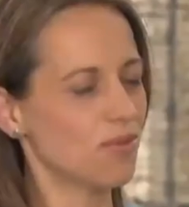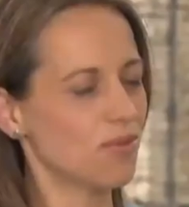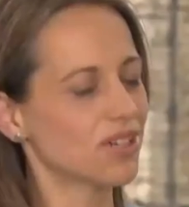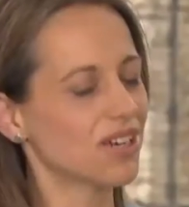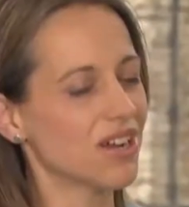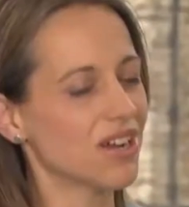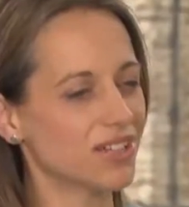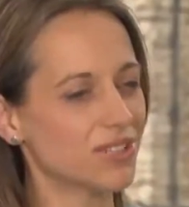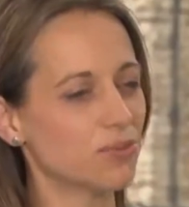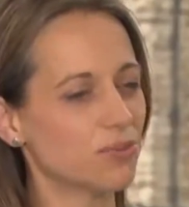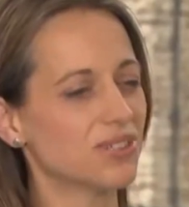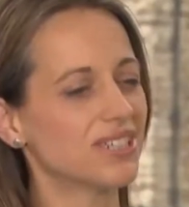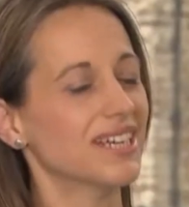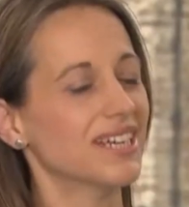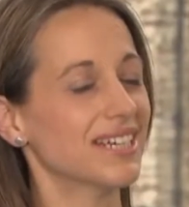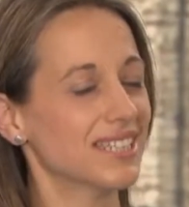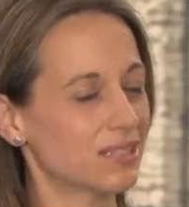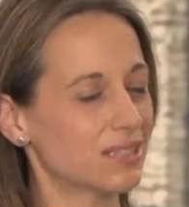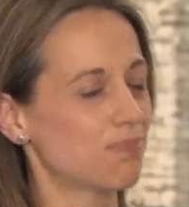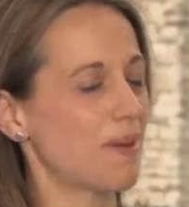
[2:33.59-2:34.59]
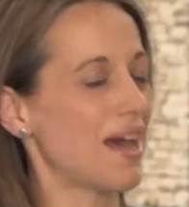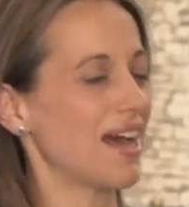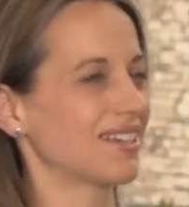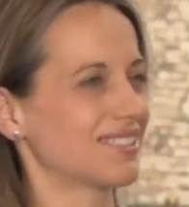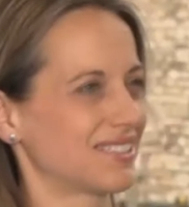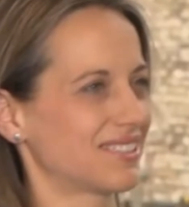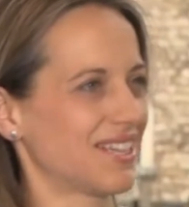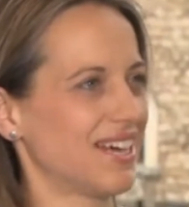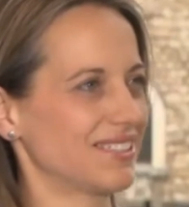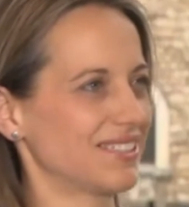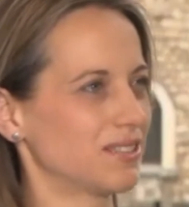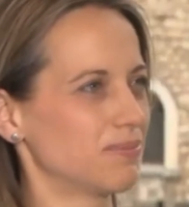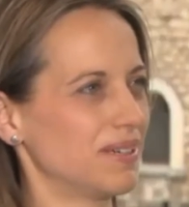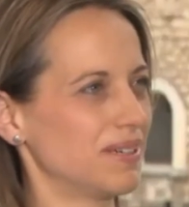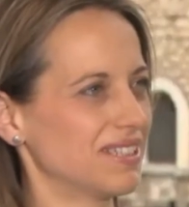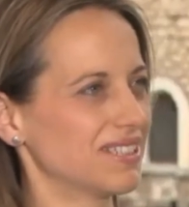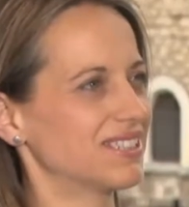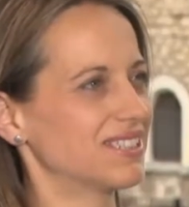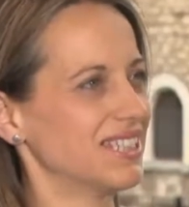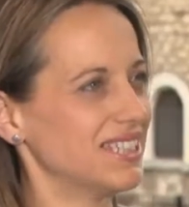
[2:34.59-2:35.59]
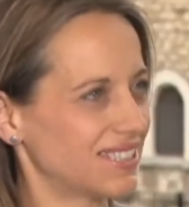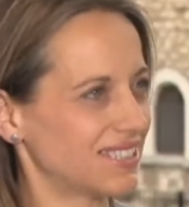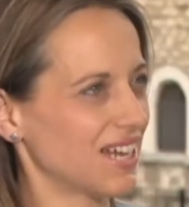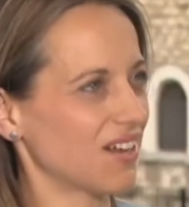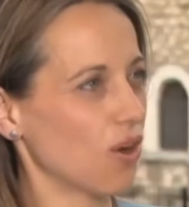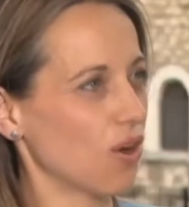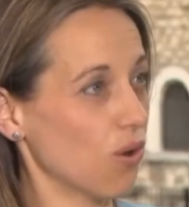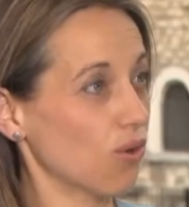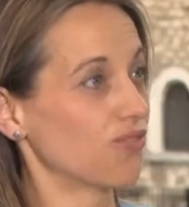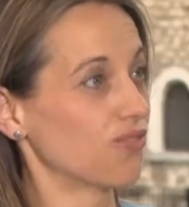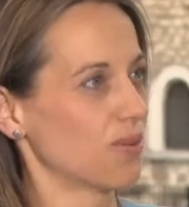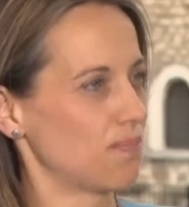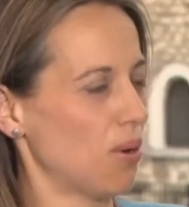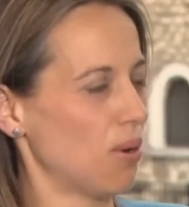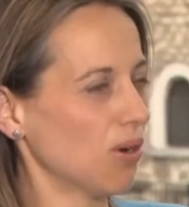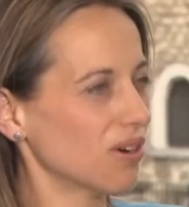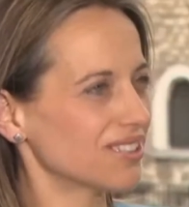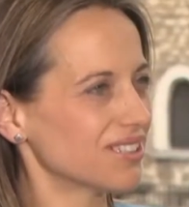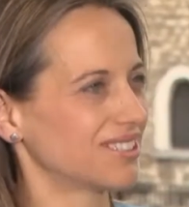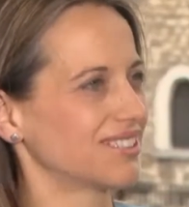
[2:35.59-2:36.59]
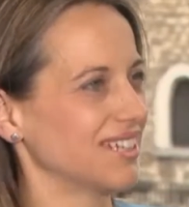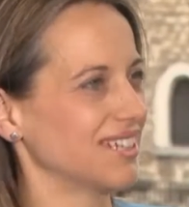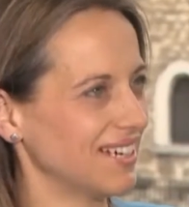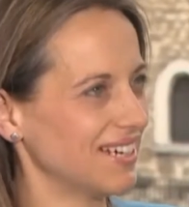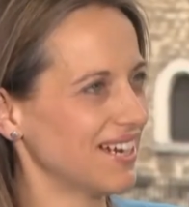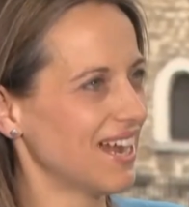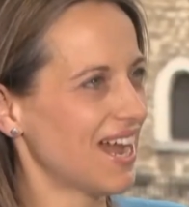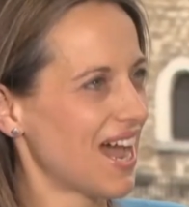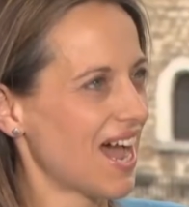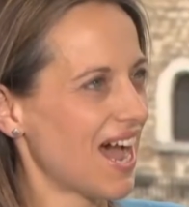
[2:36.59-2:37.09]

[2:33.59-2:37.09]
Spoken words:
Well, you wouldn't expect there to be the detail of the policy